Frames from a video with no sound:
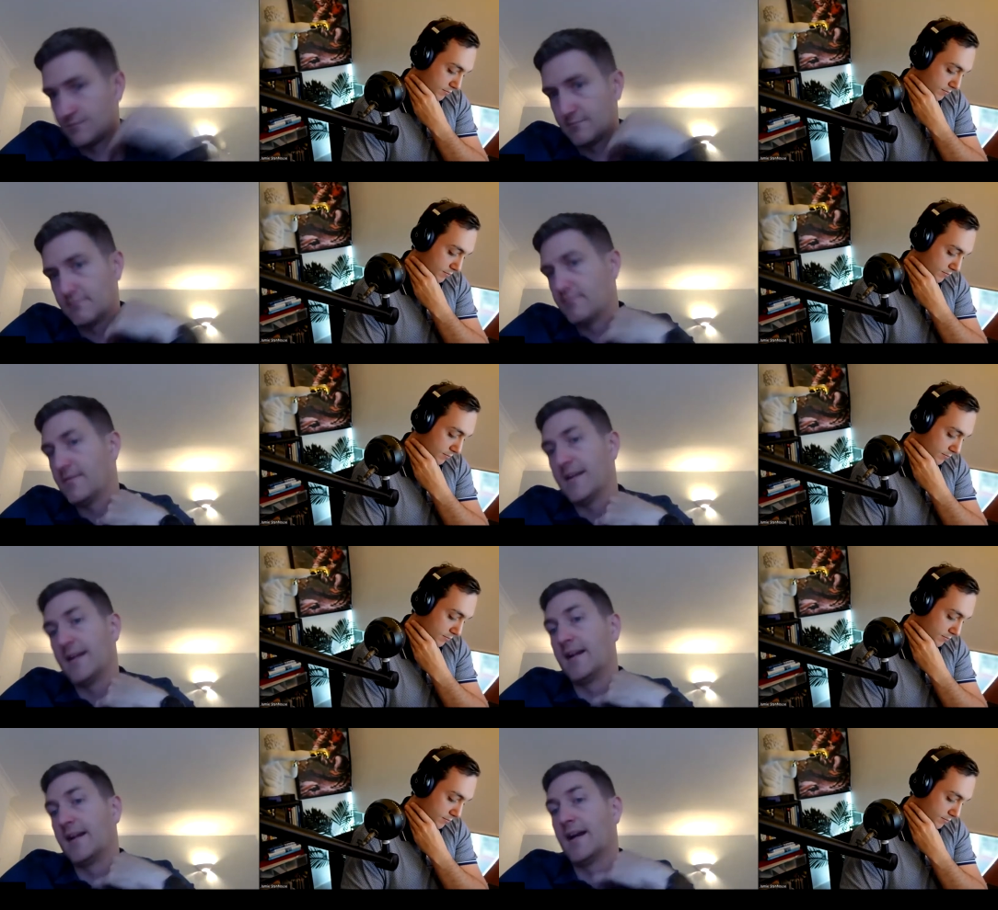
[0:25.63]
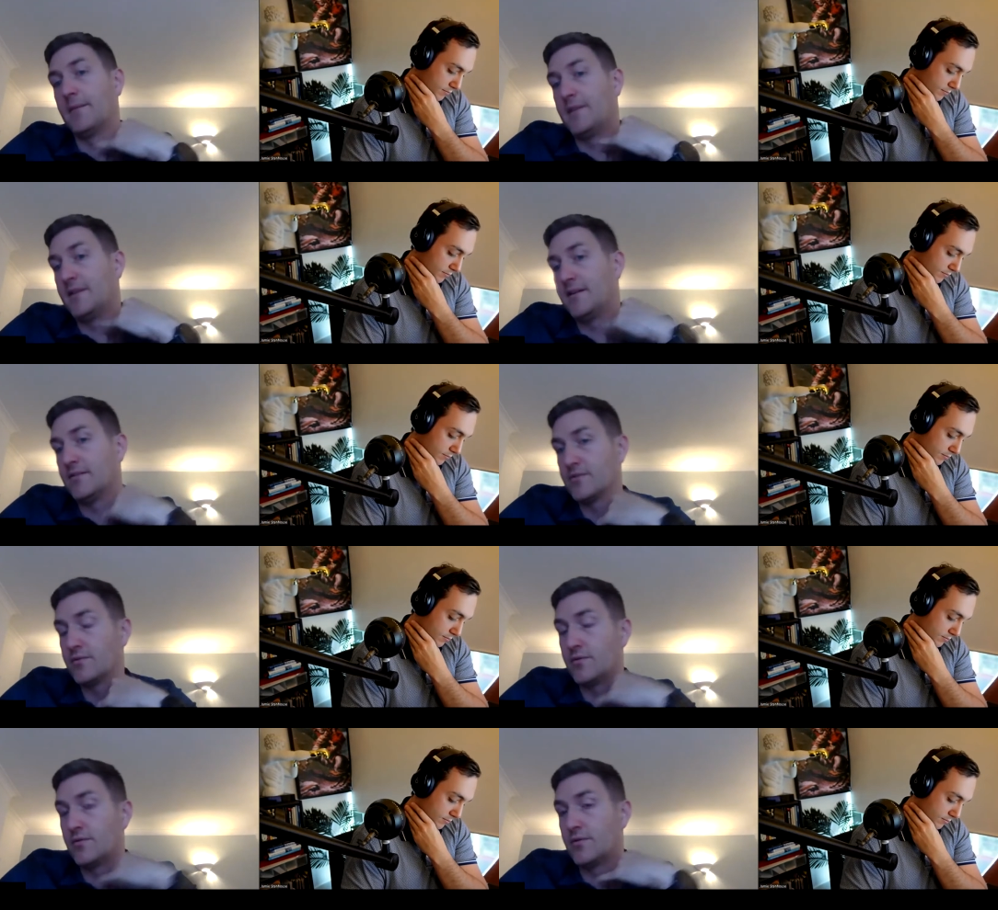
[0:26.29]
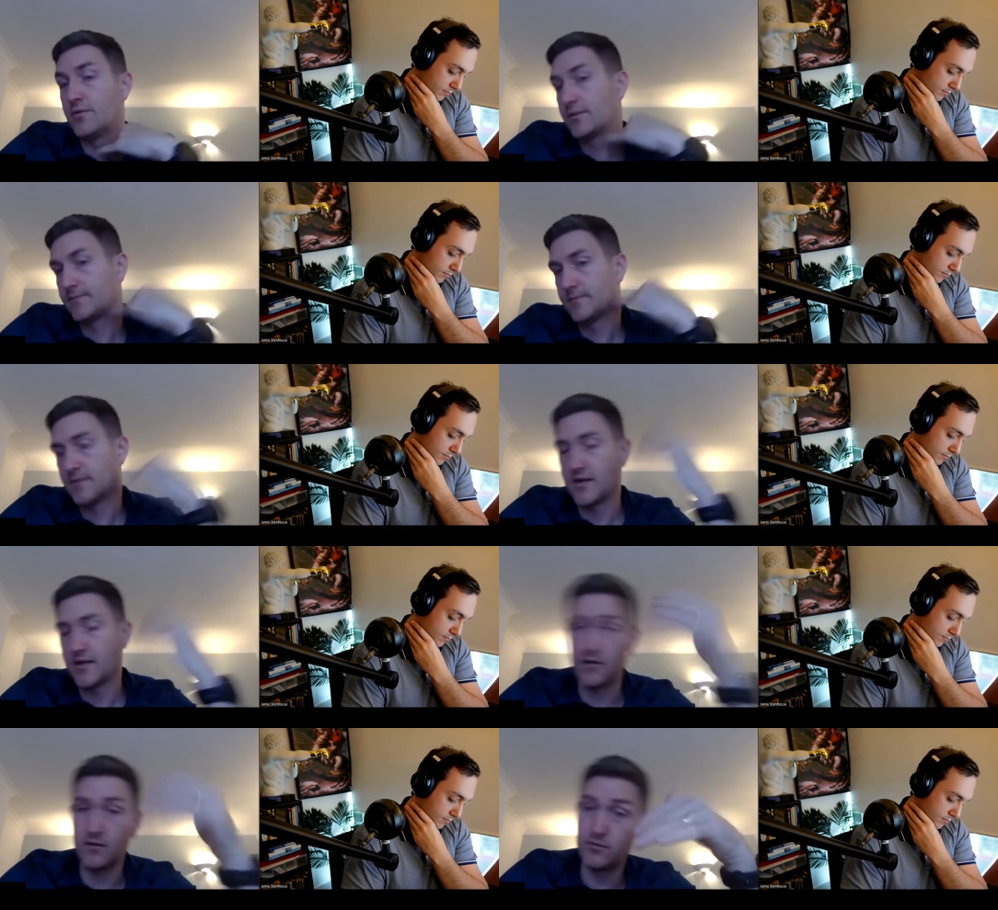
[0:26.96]
Speaker 1: they can come in and talk and
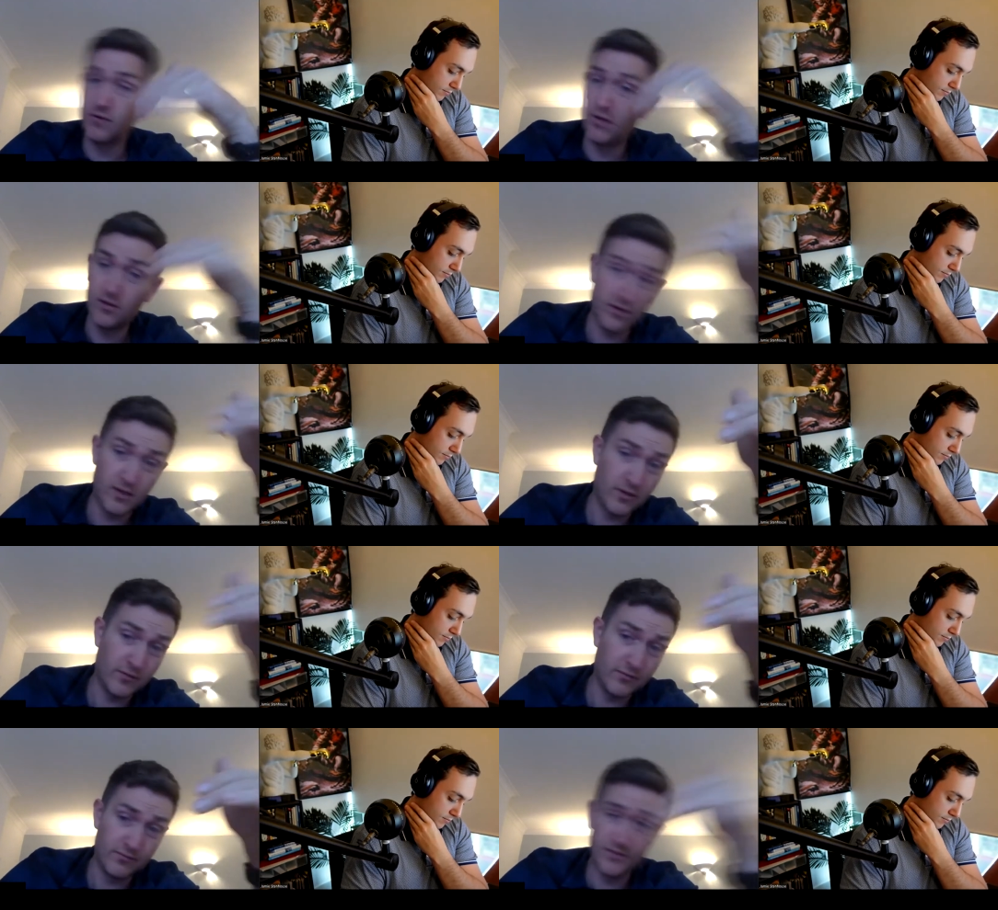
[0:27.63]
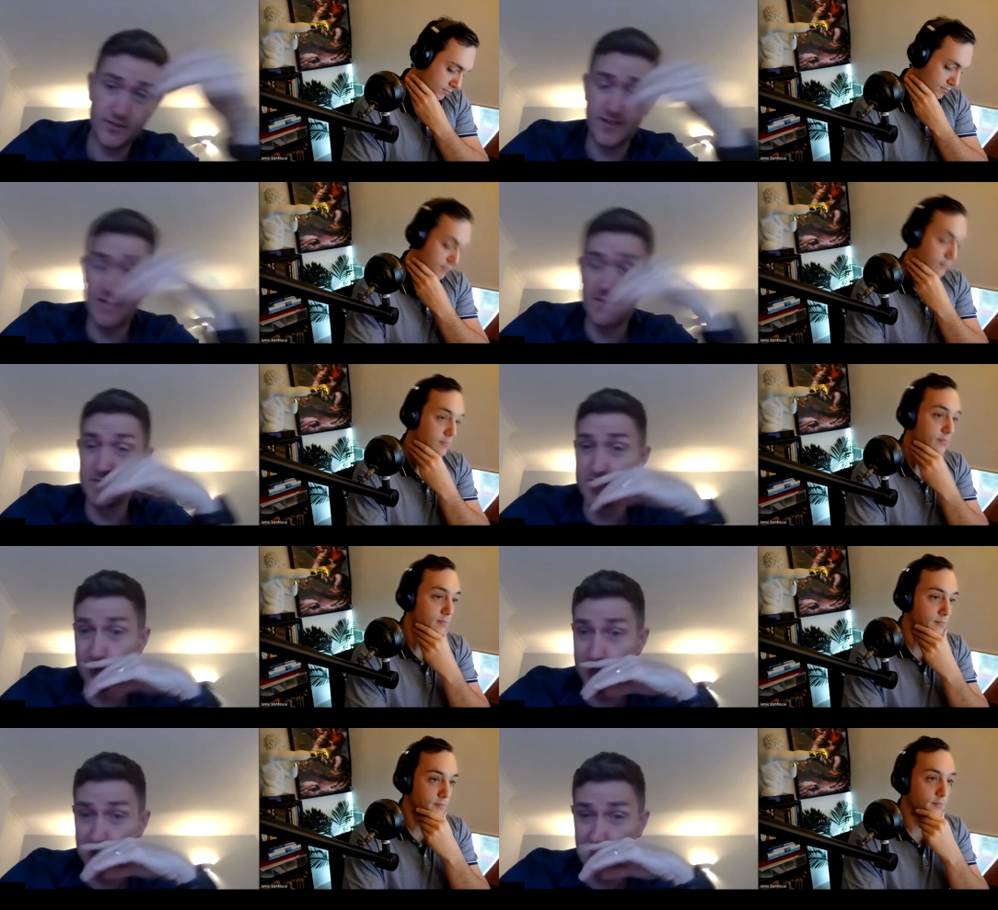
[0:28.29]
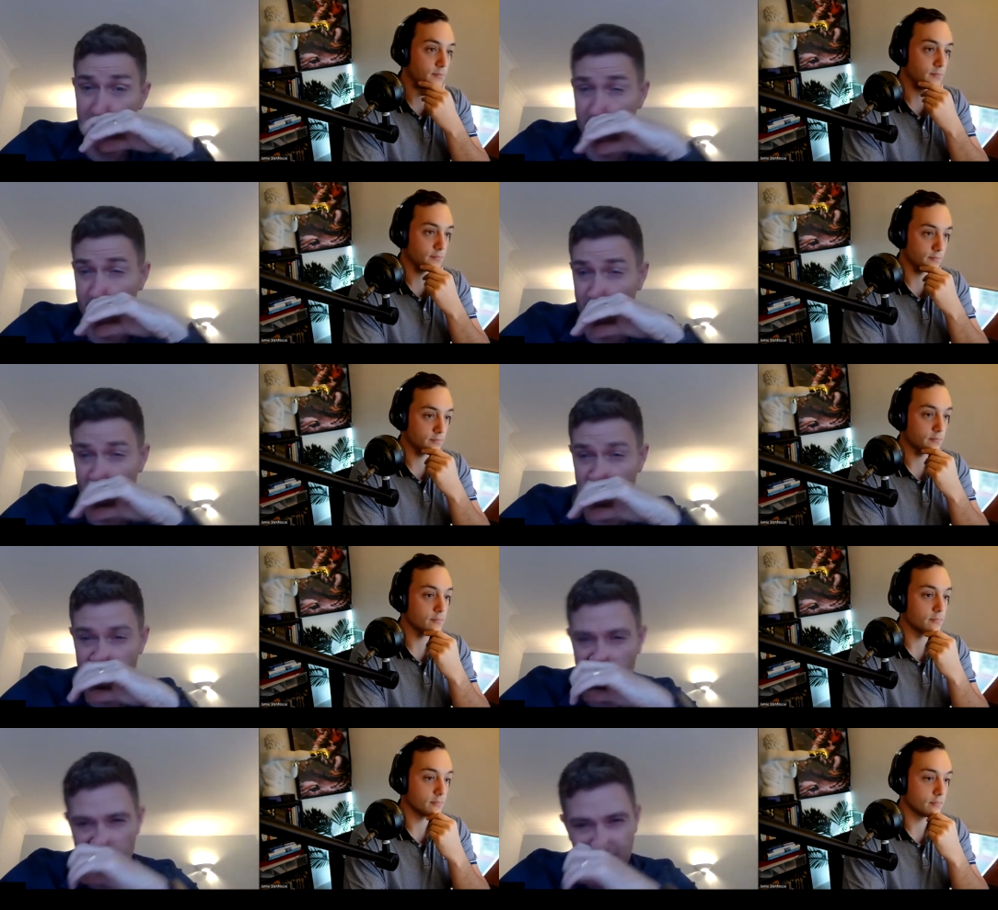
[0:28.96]
I'll, I'll go to them sometimes.
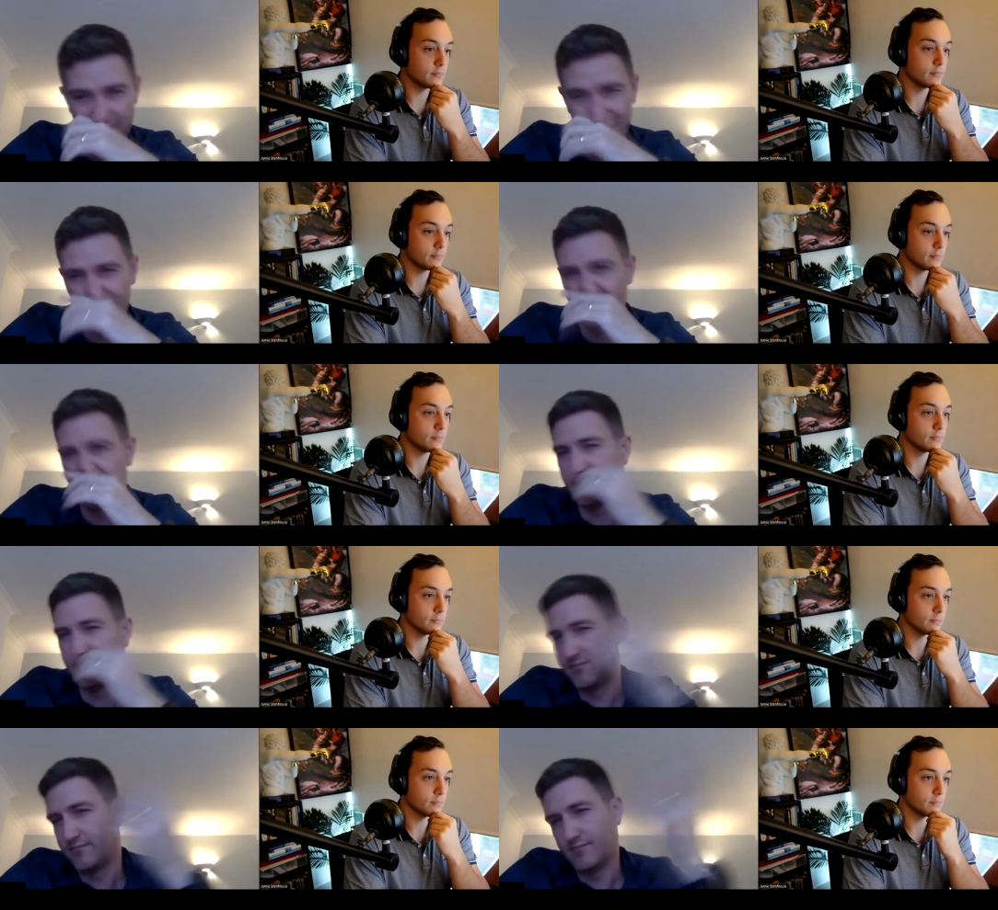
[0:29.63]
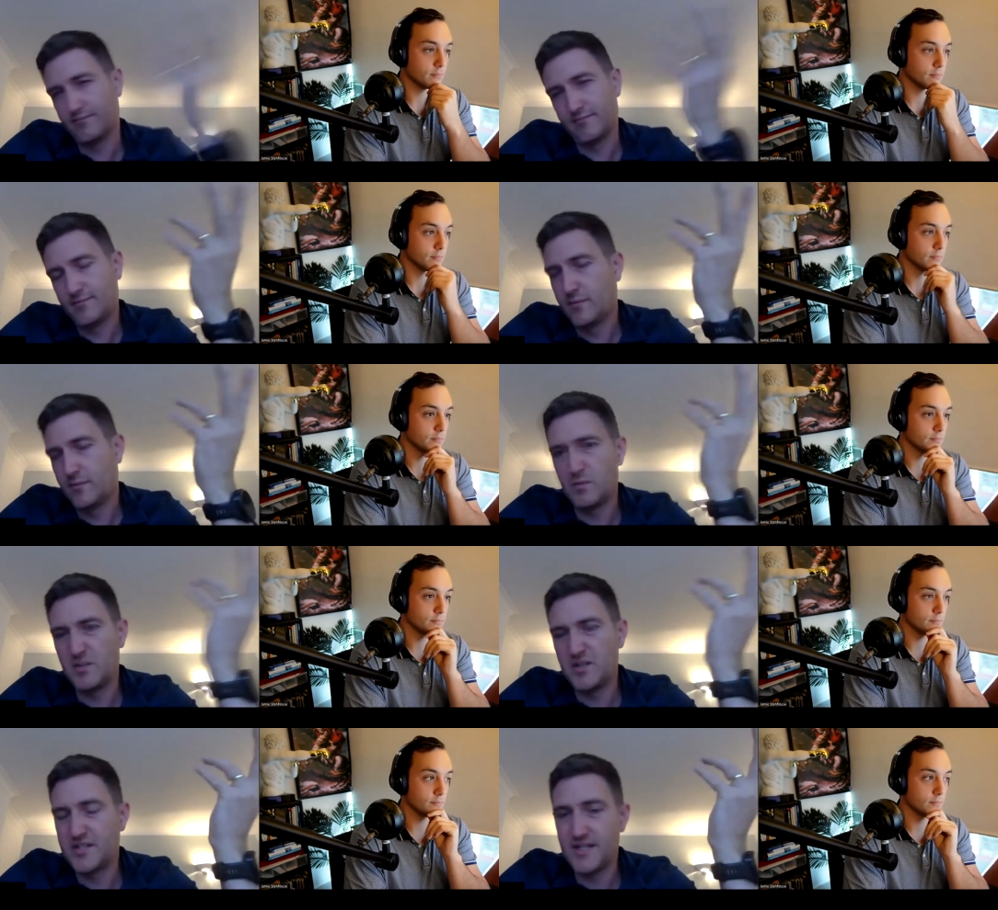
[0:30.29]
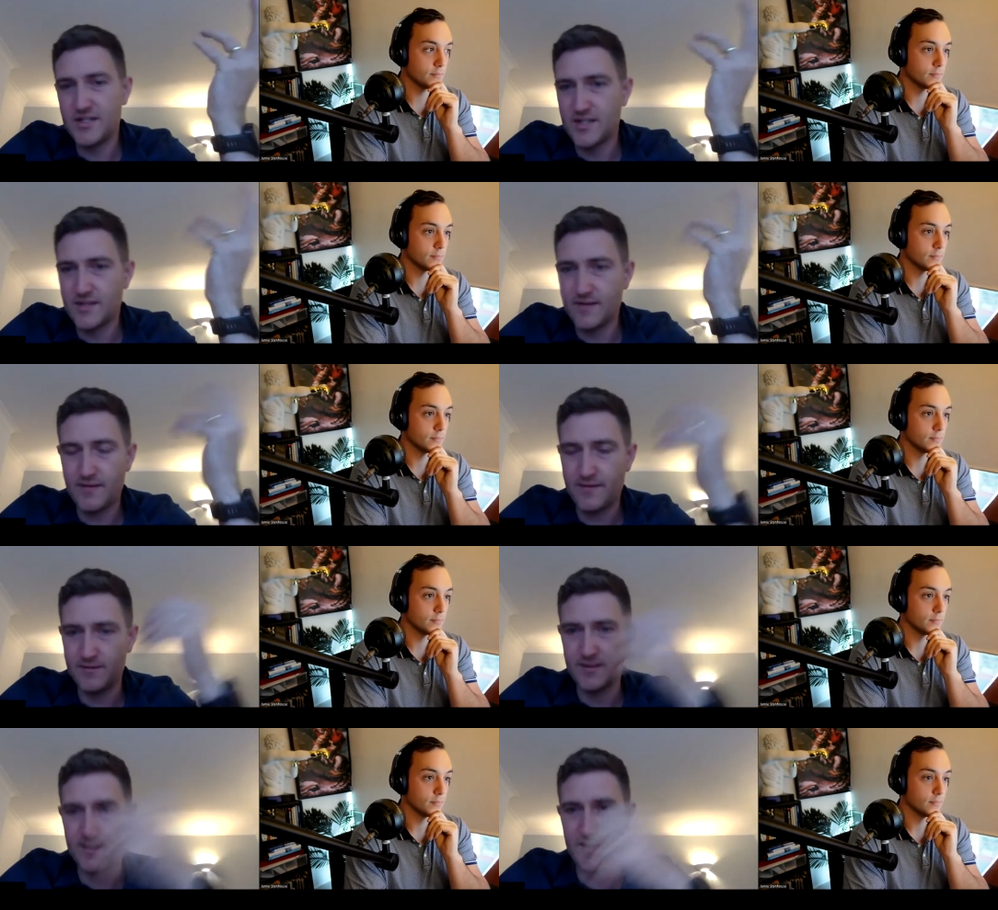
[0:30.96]
Like we, we see each other every
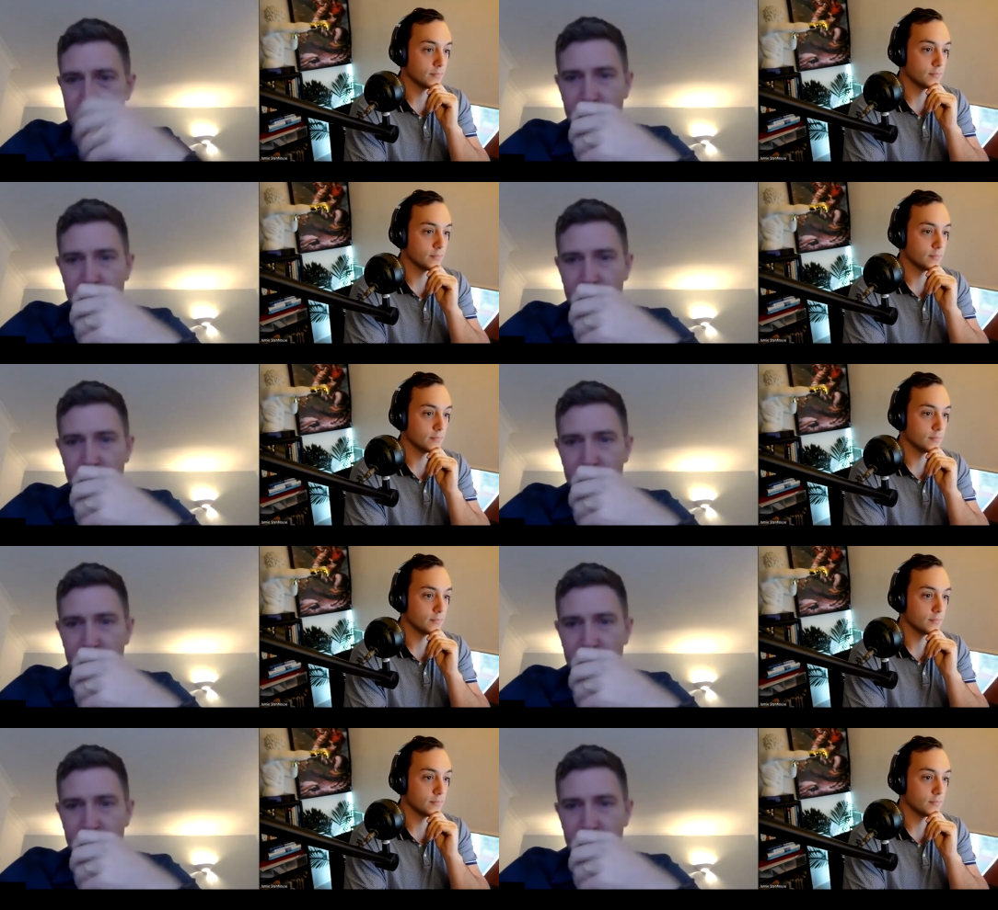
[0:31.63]
day.